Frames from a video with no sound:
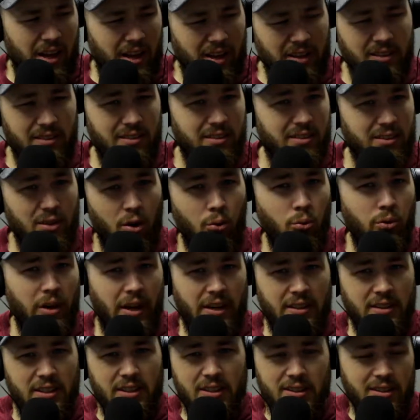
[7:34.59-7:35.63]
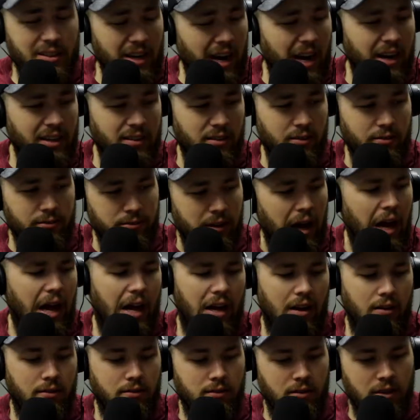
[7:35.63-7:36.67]
That's so
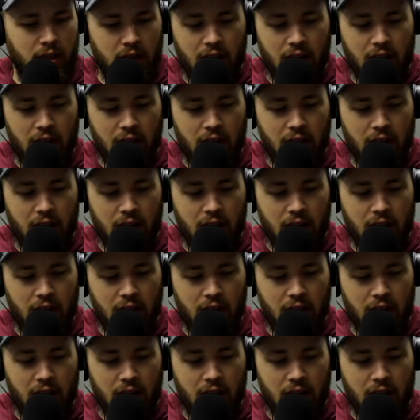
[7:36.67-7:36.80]
1995.